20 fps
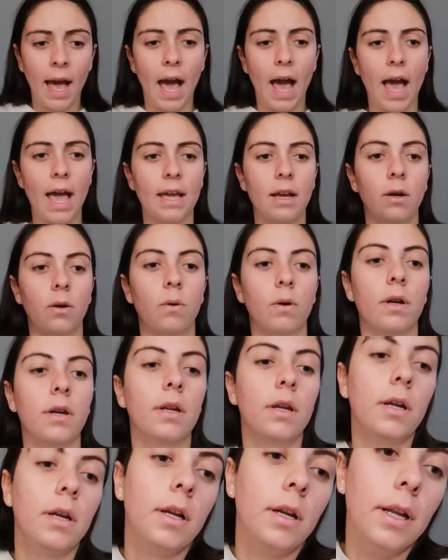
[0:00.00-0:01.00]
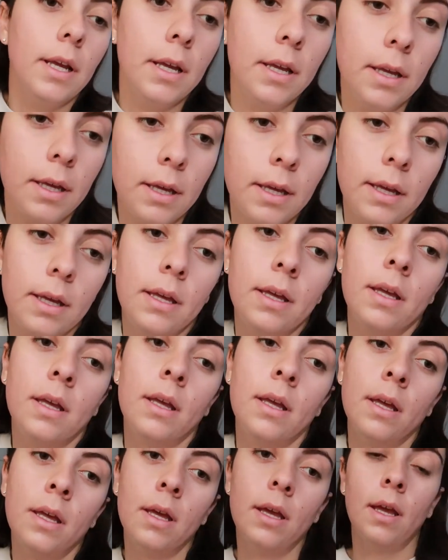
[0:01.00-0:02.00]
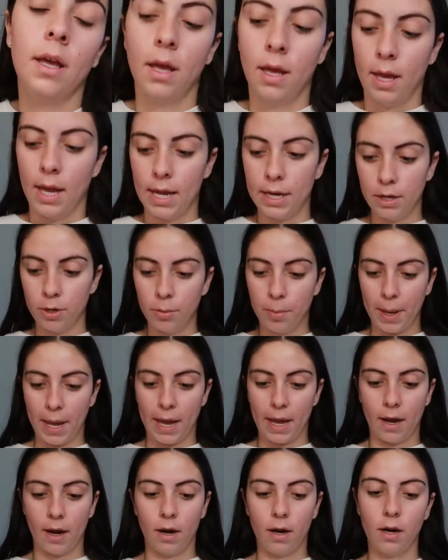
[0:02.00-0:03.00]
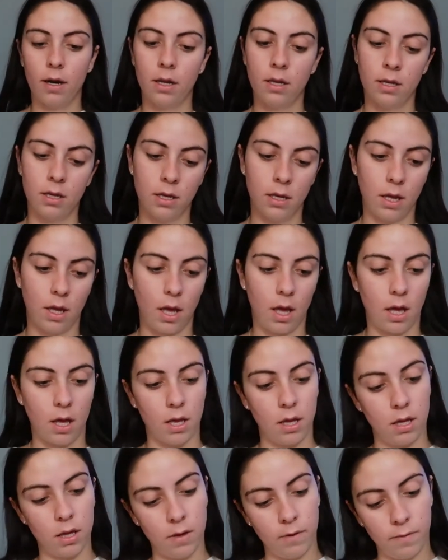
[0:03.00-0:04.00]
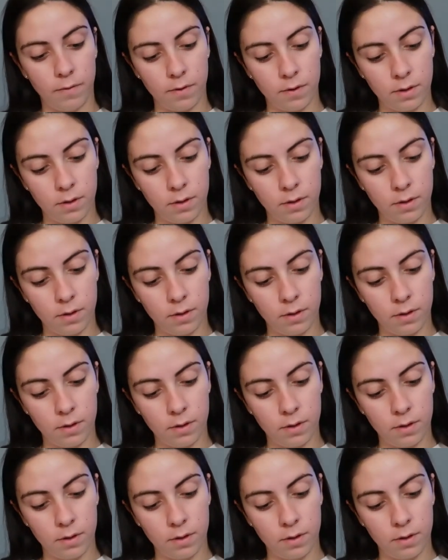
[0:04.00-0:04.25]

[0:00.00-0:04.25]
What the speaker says: I ordered a new pair of